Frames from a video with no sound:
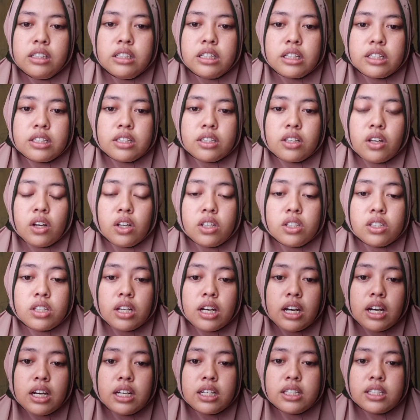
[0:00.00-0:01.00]
This
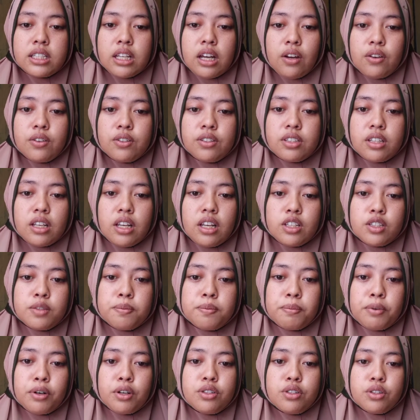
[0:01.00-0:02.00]
consonant sounds
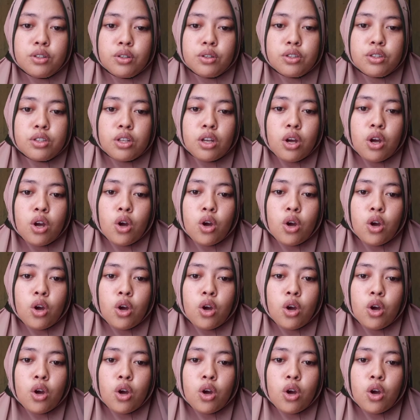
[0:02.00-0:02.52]
is produced